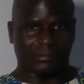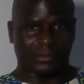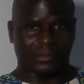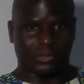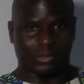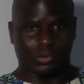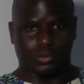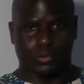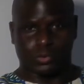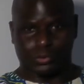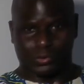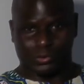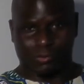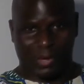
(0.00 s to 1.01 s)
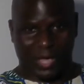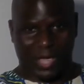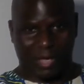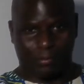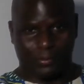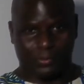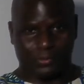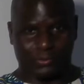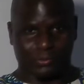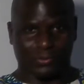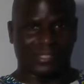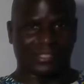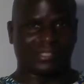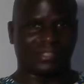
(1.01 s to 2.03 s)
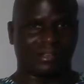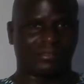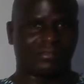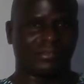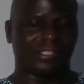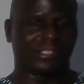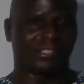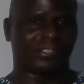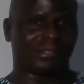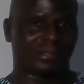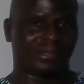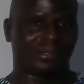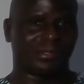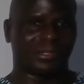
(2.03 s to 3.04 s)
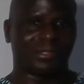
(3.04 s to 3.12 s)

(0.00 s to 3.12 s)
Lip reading: You know, you just saw what happened. So this stuff is,